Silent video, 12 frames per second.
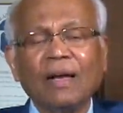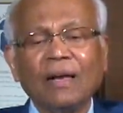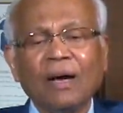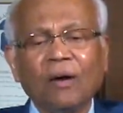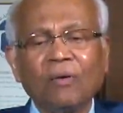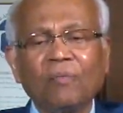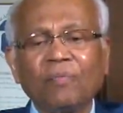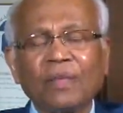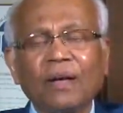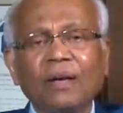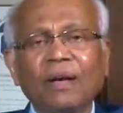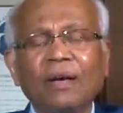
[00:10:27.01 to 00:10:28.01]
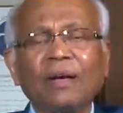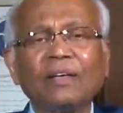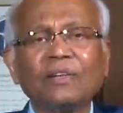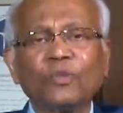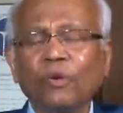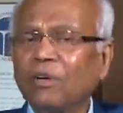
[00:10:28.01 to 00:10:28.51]
Now,
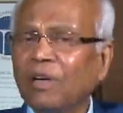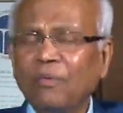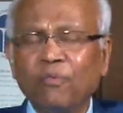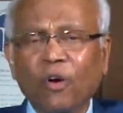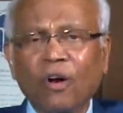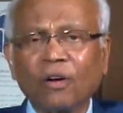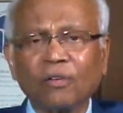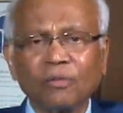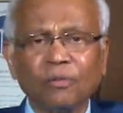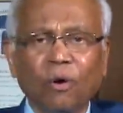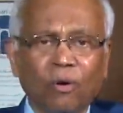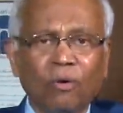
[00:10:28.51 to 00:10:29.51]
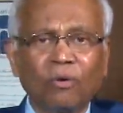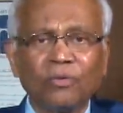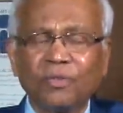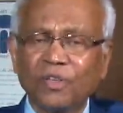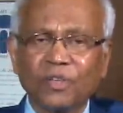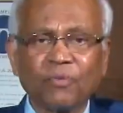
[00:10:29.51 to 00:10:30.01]
so leapfrog, no,
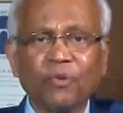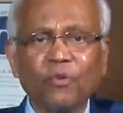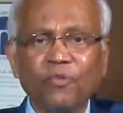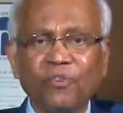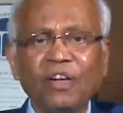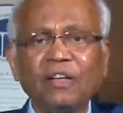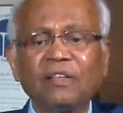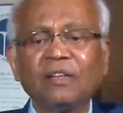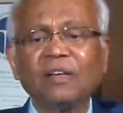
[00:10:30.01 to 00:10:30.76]
just a few feet.